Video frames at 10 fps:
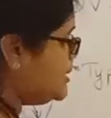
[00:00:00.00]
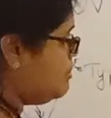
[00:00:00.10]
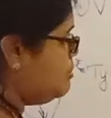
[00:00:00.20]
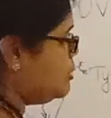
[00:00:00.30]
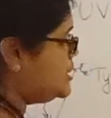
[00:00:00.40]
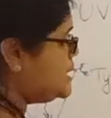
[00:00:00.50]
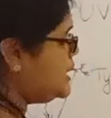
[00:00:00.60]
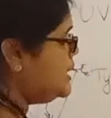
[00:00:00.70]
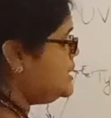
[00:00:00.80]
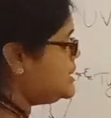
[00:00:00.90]
double bond
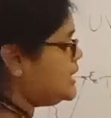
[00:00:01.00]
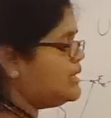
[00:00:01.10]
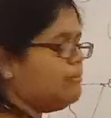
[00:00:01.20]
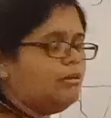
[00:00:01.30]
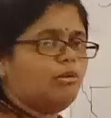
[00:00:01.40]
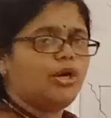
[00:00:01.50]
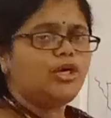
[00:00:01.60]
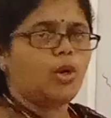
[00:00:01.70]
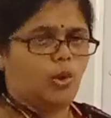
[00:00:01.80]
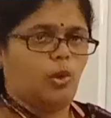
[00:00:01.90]
C, C double
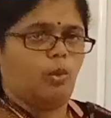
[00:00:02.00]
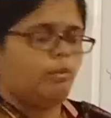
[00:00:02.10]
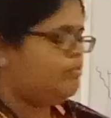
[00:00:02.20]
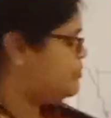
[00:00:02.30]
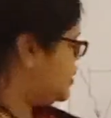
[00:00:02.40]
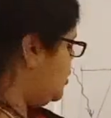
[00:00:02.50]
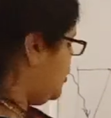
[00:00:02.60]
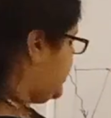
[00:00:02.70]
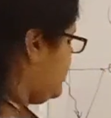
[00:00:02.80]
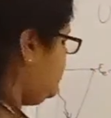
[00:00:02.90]
bond O.
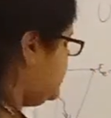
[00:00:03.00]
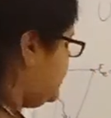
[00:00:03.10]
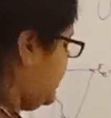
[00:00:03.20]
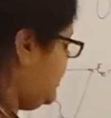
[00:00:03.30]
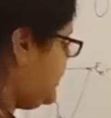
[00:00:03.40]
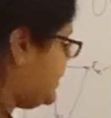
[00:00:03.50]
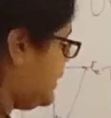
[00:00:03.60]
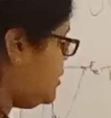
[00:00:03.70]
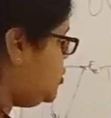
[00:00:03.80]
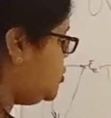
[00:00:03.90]
Okay, then
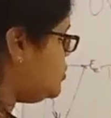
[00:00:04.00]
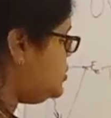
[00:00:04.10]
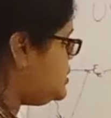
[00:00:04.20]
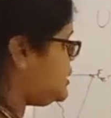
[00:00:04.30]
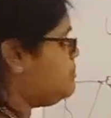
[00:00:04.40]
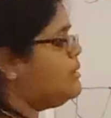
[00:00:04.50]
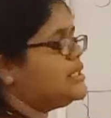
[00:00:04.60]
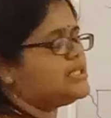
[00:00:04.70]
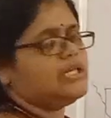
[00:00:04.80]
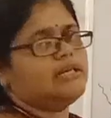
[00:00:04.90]
N to sigma
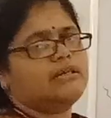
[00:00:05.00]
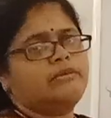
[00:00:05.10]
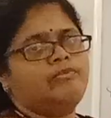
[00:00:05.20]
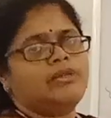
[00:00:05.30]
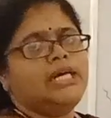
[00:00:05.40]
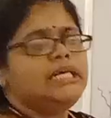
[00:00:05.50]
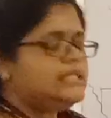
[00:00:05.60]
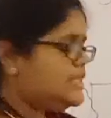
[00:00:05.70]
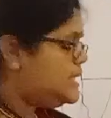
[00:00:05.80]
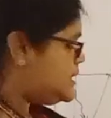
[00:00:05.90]
star.
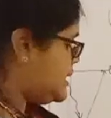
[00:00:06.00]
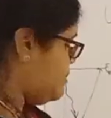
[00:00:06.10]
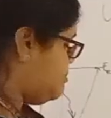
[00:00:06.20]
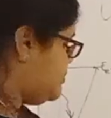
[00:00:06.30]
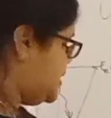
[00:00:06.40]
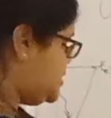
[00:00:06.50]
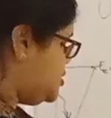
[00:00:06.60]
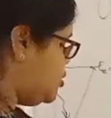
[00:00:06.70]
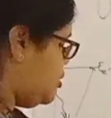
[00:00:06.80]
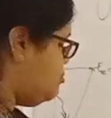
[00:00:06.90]
This type, that is
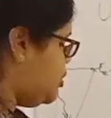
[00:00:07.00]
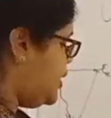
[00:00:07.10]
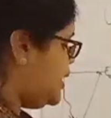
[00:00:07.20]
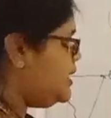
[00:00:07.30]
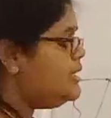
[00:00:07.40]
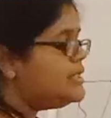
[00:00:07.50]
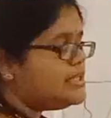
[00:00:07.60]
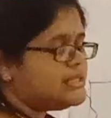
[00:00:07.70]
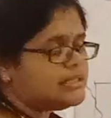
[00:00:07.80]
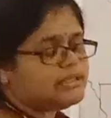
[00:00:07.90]
non-bonding,
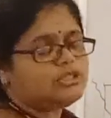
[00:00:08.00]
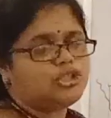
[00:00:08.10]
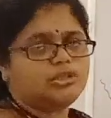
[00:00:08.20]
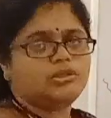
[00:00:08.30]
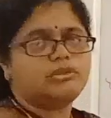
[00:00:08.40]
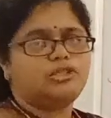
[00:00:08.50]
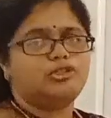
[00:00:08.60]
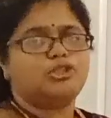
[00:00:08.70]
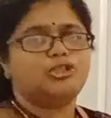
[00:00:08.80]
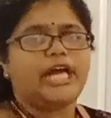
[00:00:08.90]
you
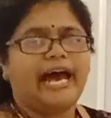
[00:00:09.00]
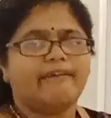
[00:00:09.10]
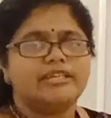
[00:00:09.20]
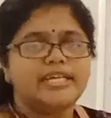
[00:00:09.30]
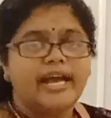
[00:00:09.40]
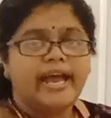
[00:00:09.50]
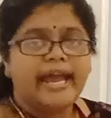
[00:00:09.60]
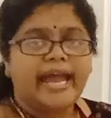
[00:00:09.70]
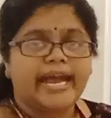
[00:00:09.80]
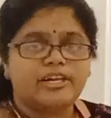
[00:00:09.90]
should have
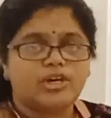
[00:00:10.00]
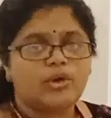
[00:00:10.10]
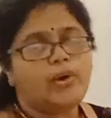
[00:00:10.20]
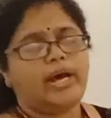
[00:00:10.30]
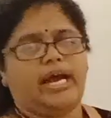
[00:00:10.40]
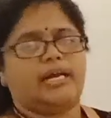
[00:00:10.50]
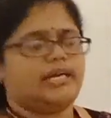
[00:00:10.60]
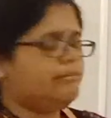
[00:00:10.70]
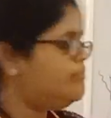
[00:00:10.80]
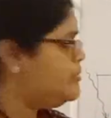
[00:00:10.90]
a
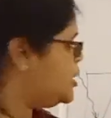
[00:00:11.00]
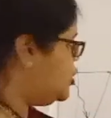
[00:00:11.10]
heteroatom.